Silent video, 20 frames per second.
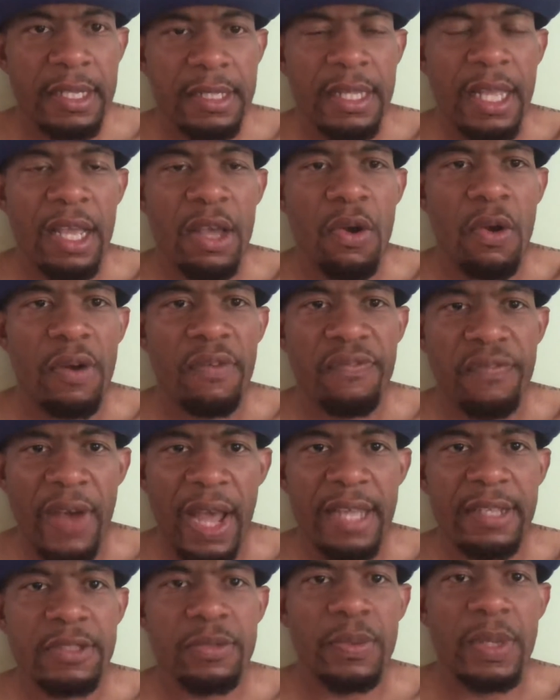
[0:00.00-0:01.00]
they go in
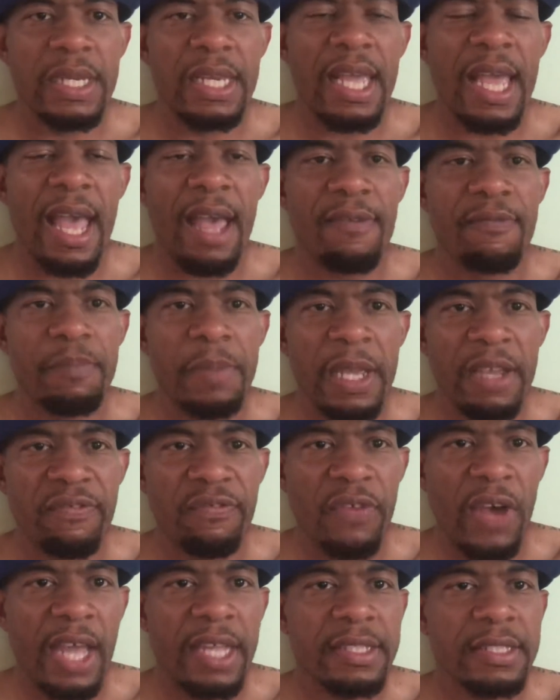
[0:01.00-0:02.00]
fights when they have big
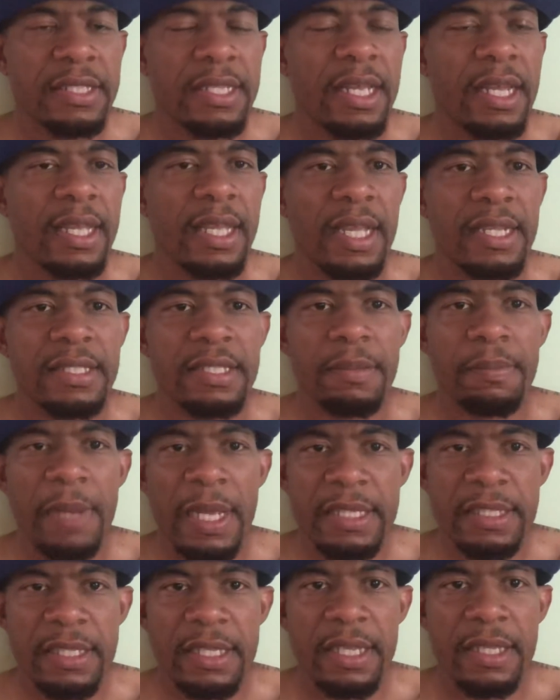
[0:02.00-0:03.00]
fights against the
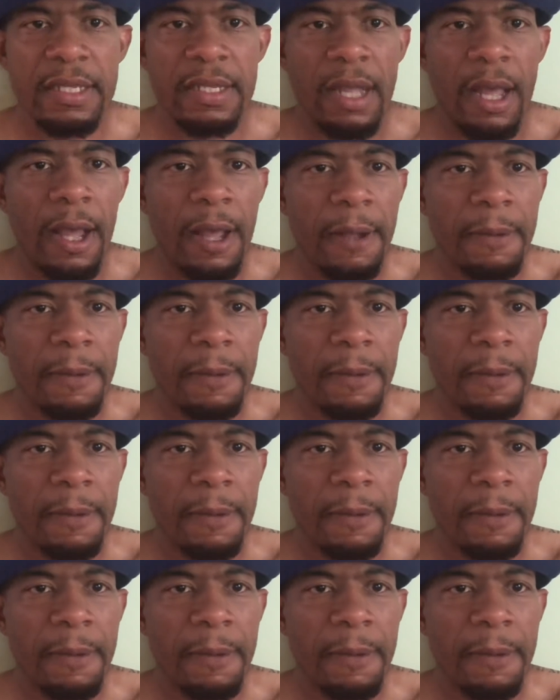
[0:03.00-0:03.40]
Mexican